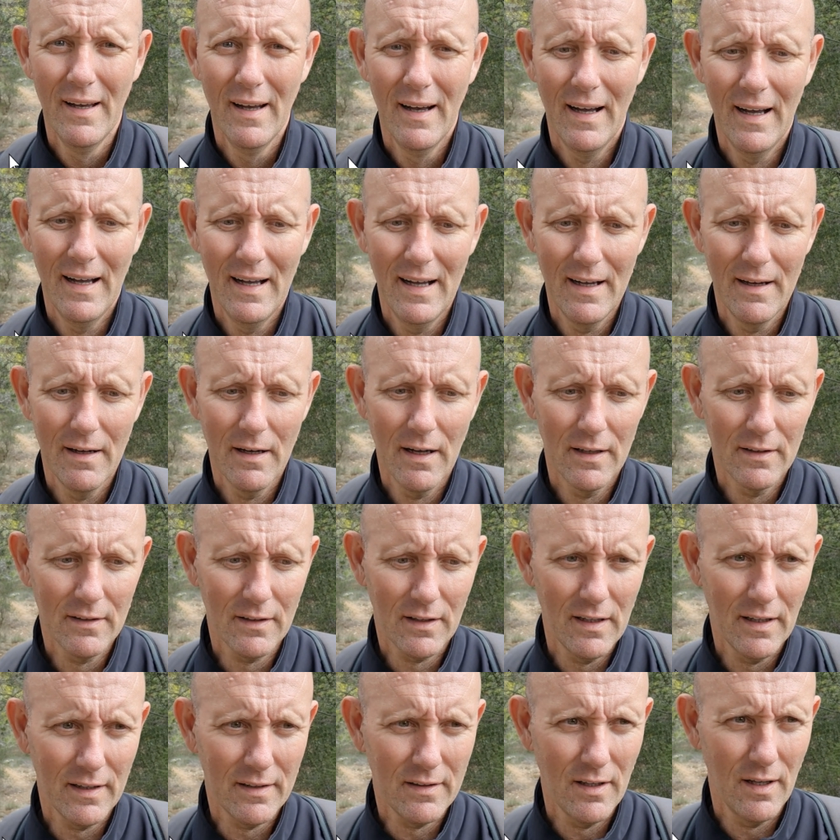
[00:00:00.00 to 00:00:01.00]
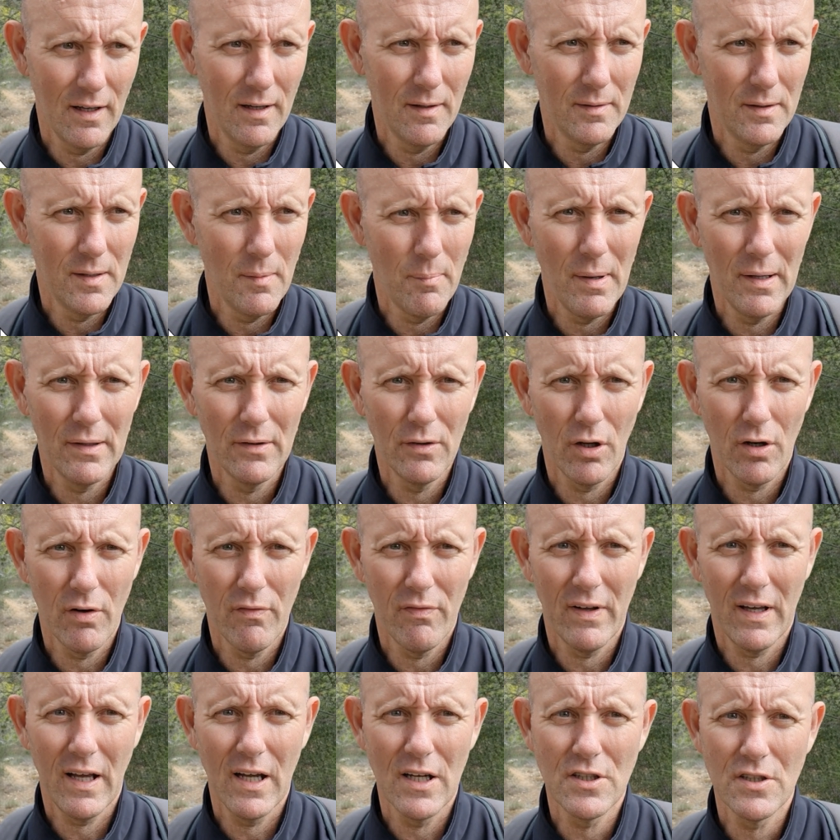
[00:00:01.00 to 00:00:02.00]
uh, and click the, the bell
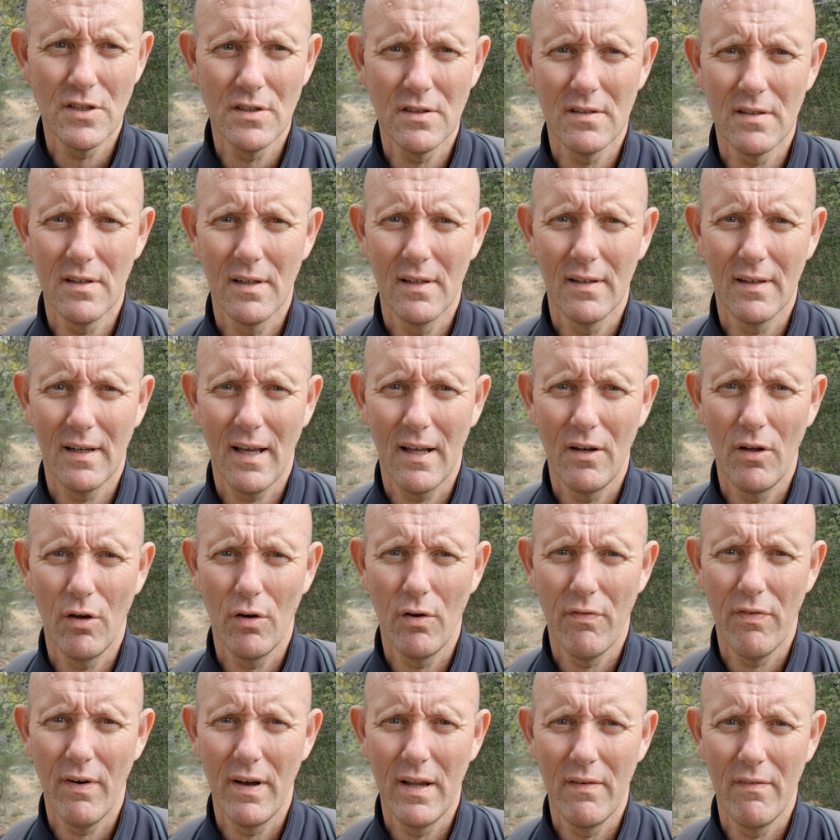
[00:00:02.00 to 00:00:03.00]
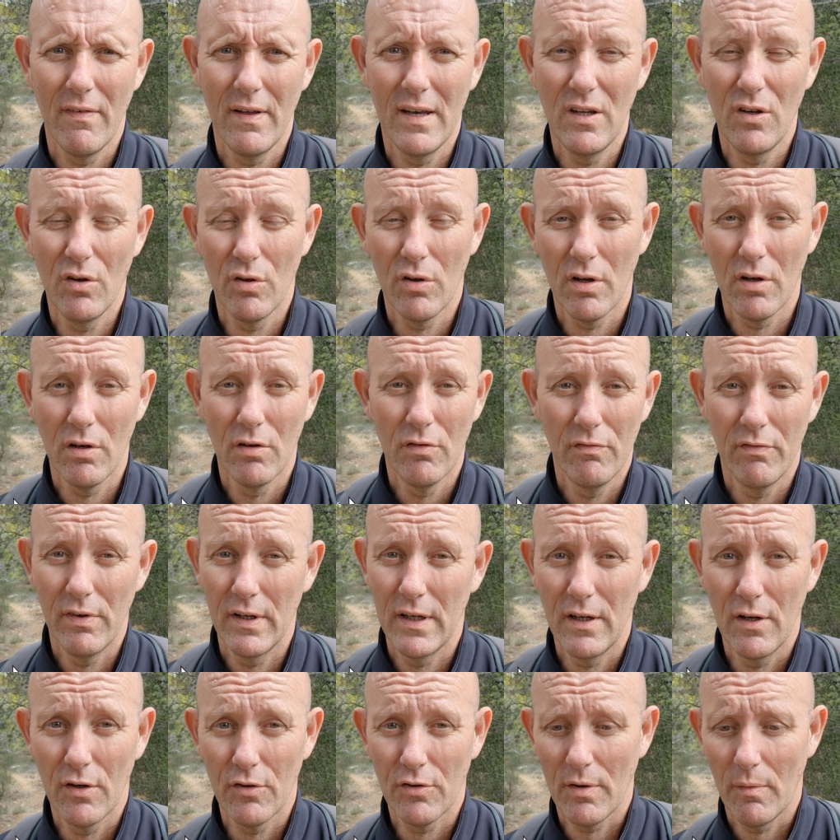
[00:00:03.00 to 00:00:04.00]
notification to get notified of any other
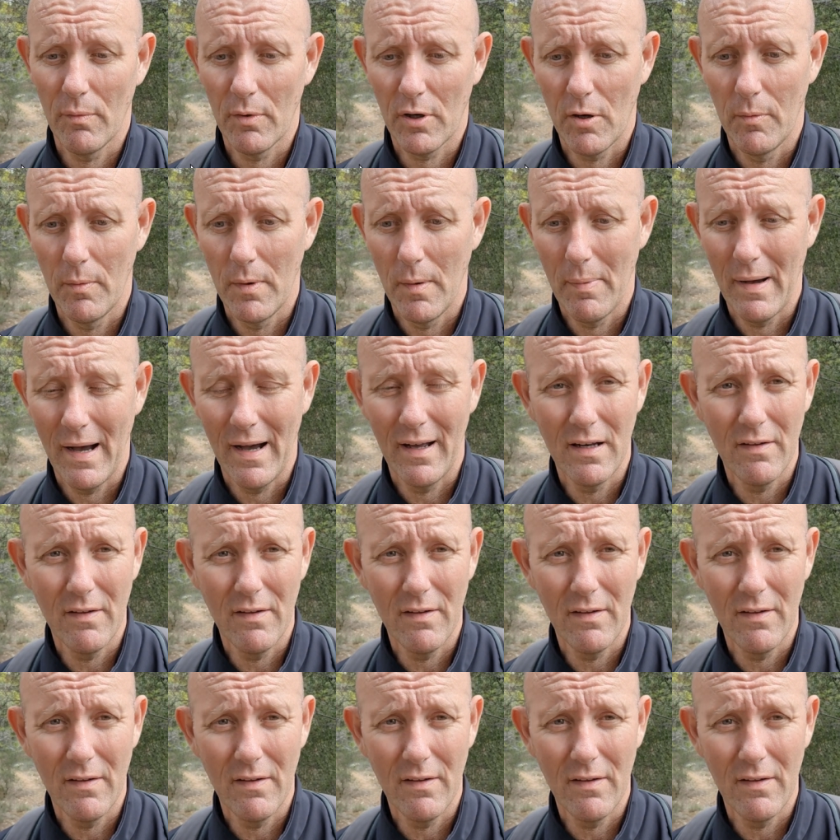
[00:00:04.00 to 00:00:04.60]
videos that we're coming about.